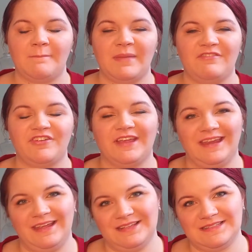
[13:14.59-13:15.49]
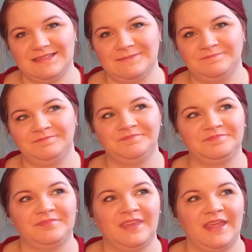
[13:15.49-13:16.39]
my forget it's.
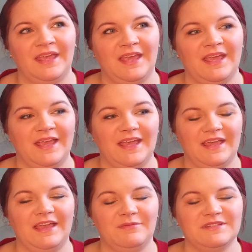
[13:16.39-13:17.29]
It